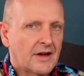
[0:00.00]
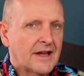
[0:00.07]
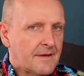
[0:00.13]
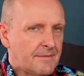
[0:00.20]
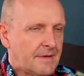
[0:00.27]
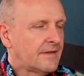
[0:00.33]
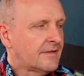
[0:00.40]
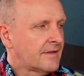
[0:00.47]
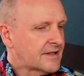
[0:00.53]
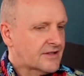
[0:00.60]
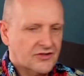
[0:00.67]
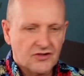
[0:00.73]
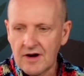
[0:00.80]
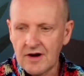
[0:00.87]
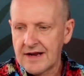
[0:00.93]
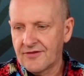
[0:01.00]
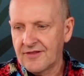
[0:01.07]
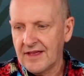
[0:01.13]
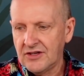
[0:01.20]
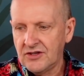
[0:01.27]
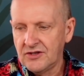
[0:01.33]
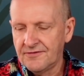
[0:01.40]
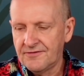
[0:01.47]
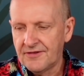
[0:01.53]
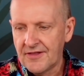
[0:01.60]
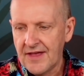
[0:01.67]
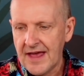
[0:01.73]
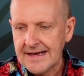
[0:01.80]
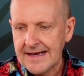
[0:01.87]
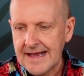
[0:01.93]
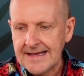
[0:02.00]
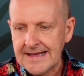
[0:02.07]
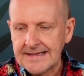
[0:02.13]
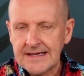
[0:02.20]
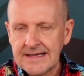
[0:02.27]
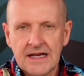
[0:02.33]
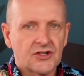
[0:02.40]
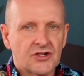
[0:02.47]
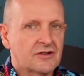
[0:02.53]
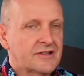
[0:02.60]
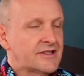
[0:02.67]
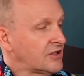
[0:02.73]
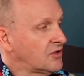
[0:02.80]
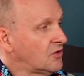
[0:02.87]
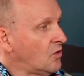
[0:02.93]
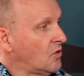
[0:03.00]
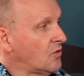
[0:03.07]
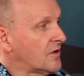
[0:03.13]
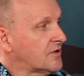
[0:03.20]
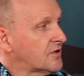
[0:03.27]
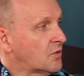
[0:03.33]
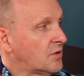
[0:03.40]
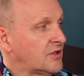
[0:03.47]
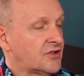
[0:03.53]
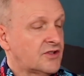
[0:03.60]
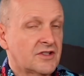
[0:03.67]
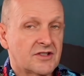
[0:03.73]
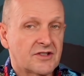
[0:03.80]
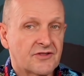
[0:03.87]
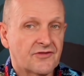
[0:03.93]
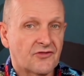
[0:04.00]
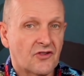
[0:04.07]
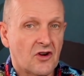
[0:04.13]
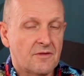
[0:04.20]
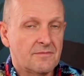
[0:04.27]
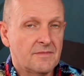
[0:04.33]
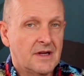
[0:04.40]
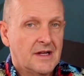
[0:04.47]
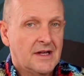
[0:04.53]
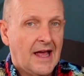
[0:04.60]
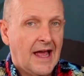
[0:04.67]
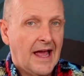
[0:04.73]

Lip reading: Okay, Ben, that's great. Thank you for that. And addressing all those questions from